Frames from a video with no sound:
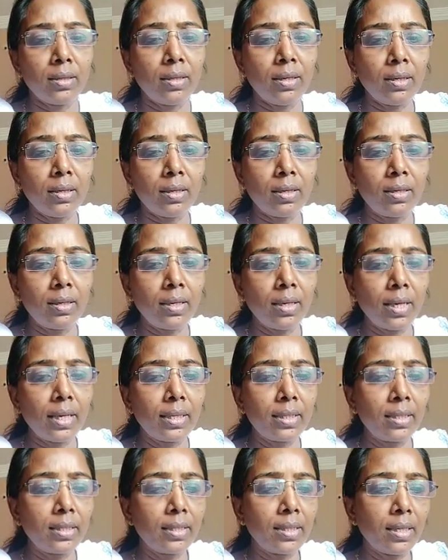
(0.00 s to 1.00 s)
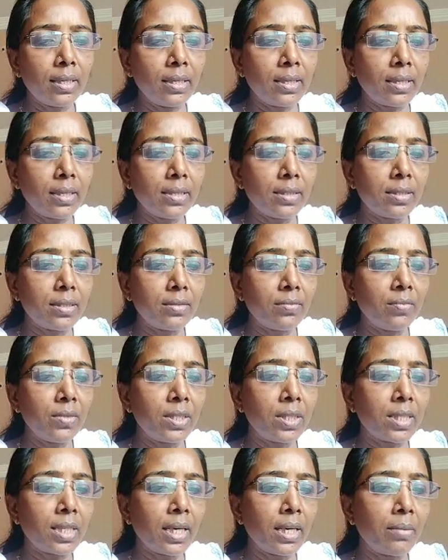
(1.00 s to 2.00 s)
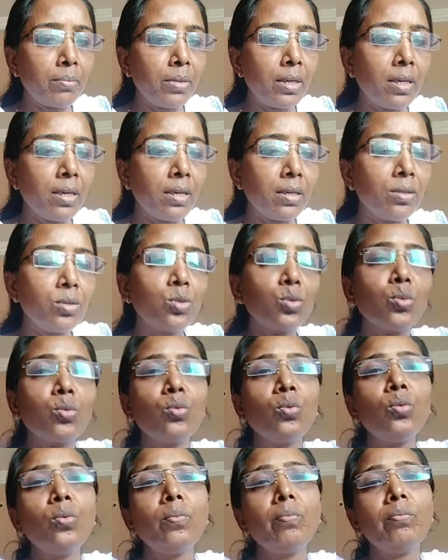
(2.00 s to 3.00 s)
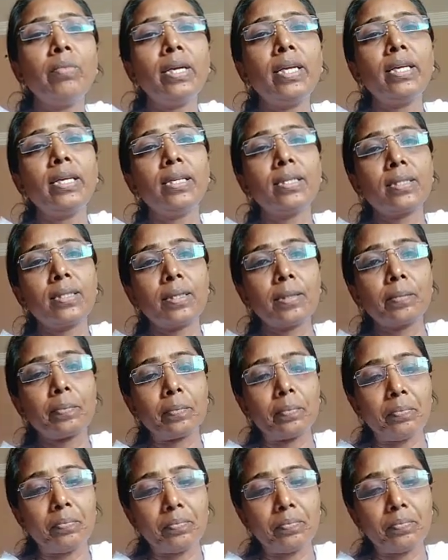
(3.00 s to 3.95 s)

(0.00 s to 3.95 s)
the underlying interests, which can be done through mediation.